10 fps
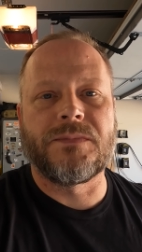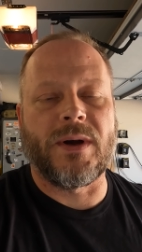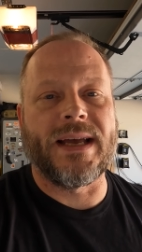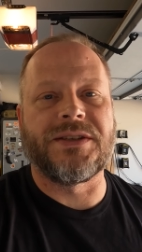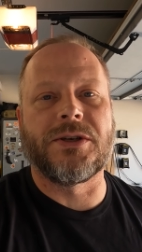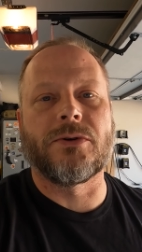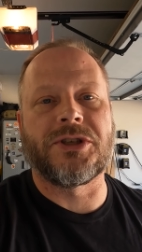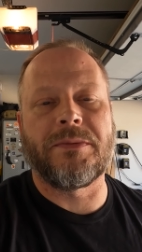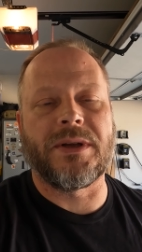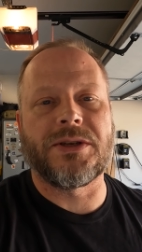So I had zero
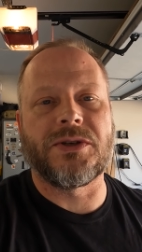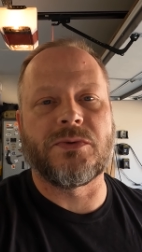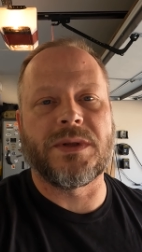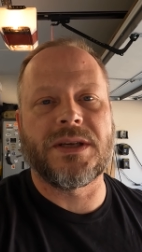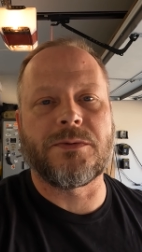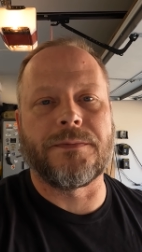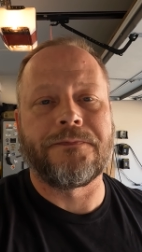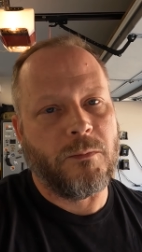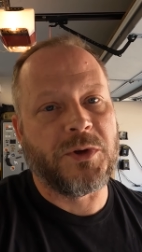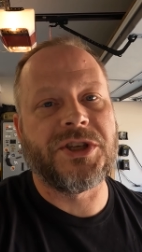shipping issues with this one.
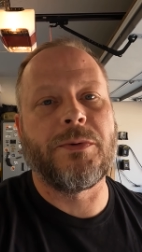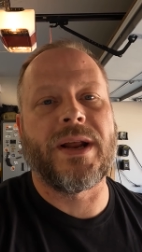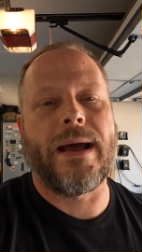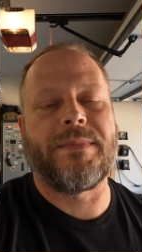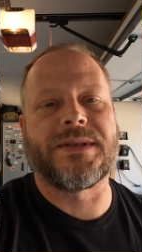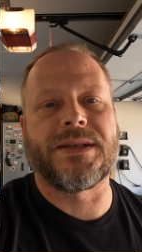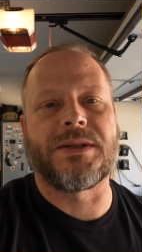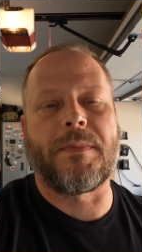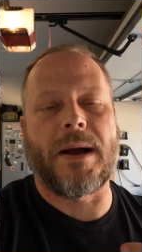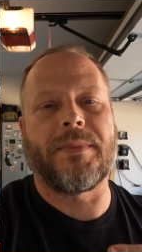We'll see what happens as
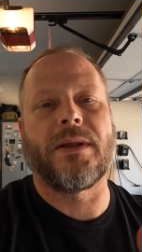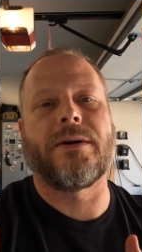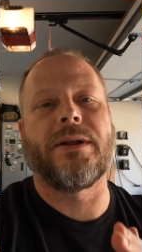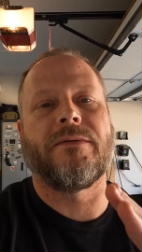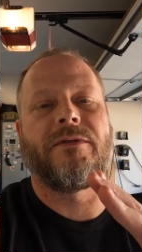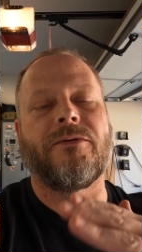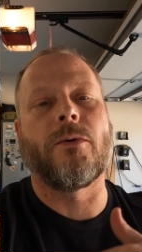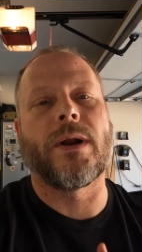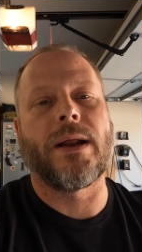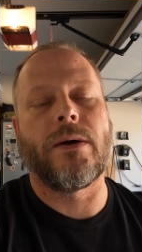the popularity of the
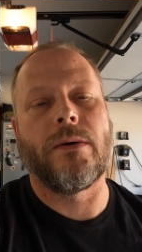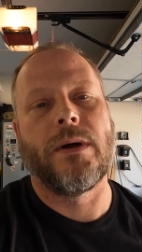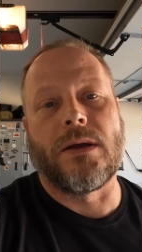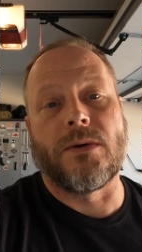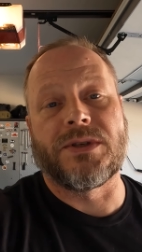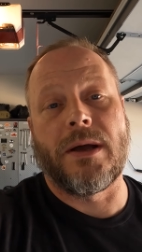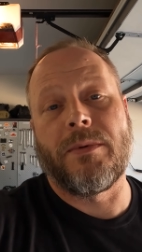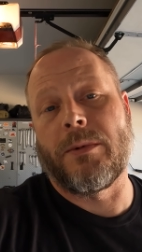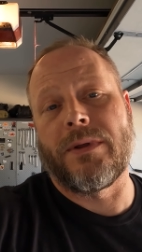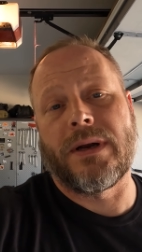4.0 goes up
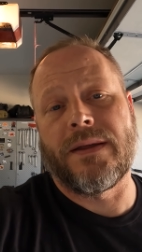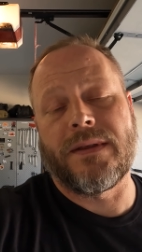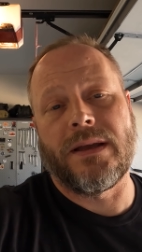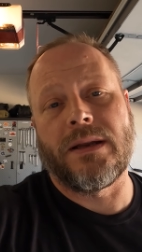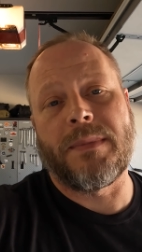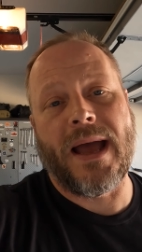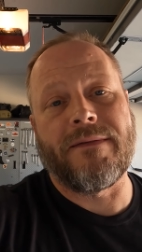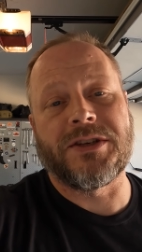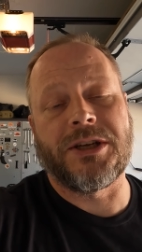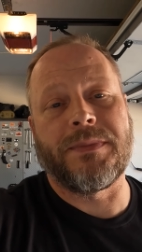and whether or not they end up
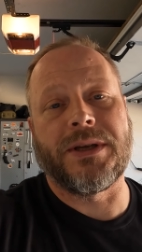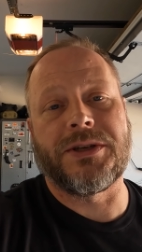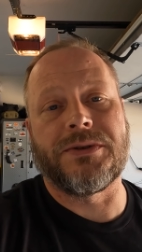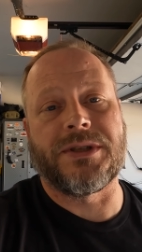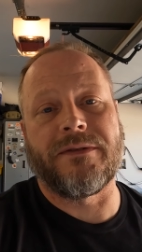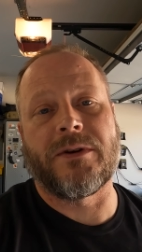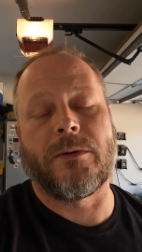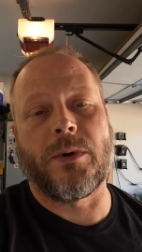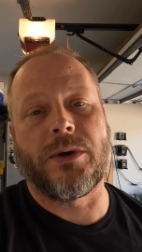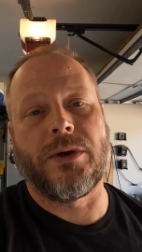having shipping issues, they
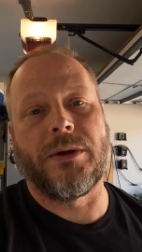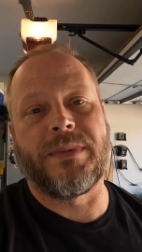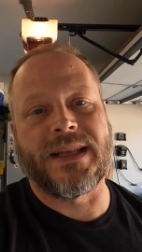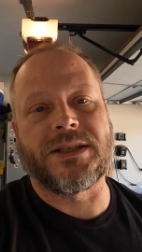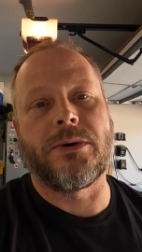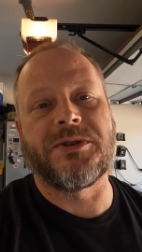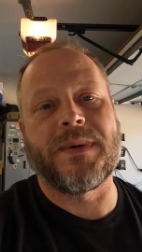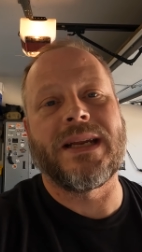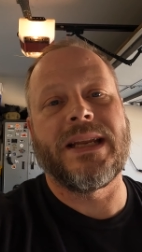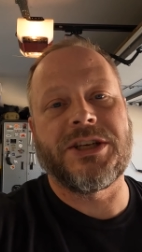very well could. But that's always
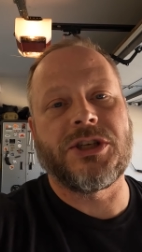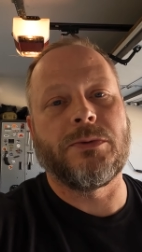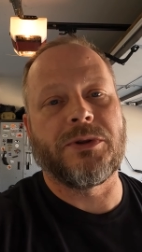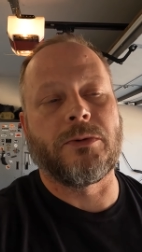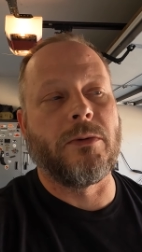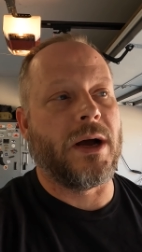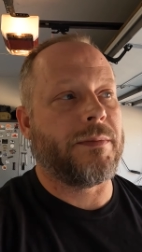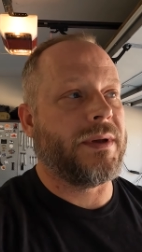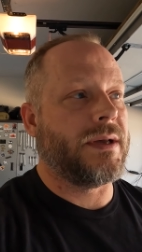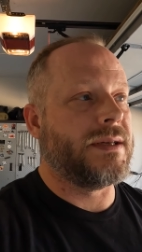been an issue with
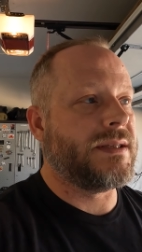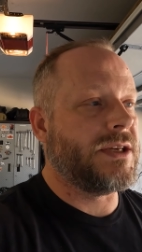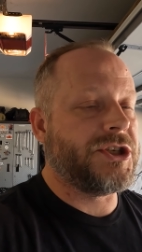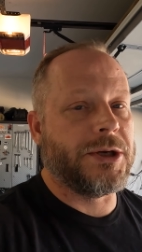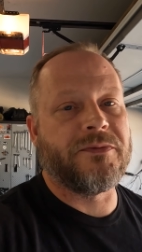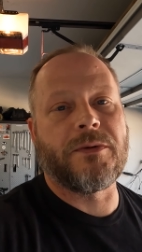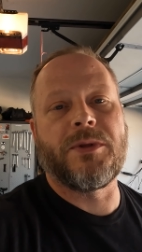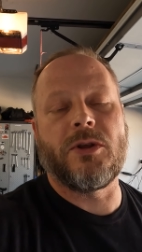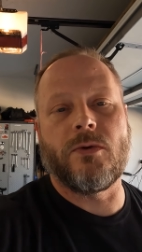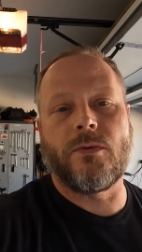Ruroc because they ship from
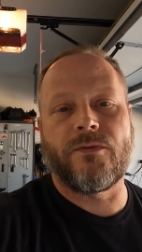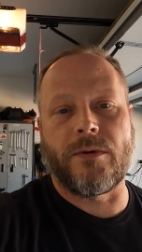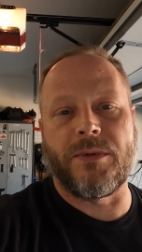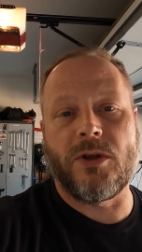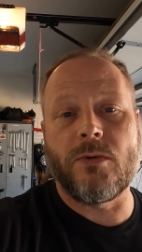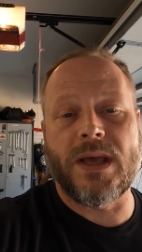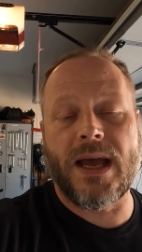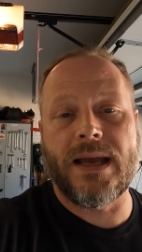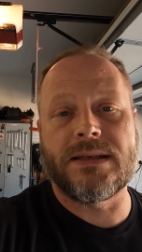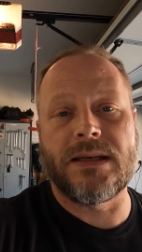the U from the
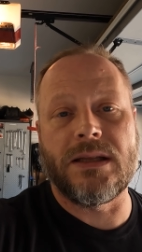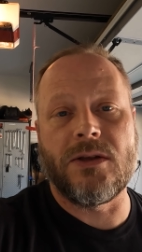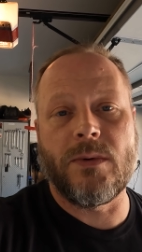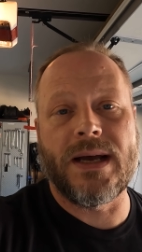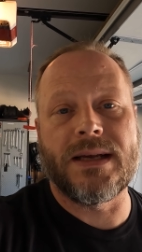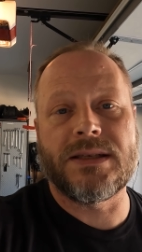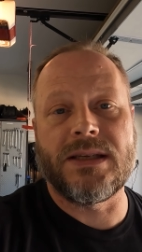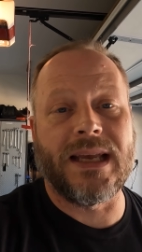UK to the US.